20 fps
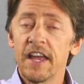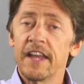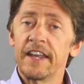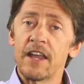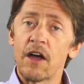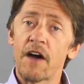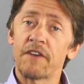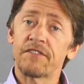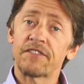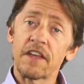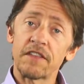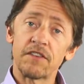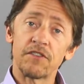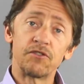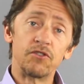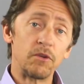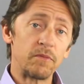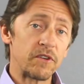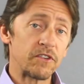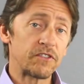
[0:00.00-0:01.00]
Now I've said
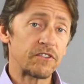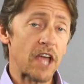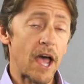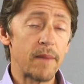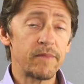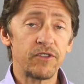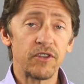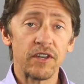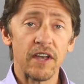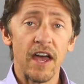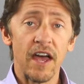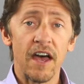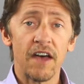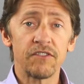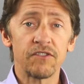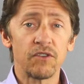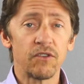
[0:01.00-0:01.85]
this numerous times to you guys,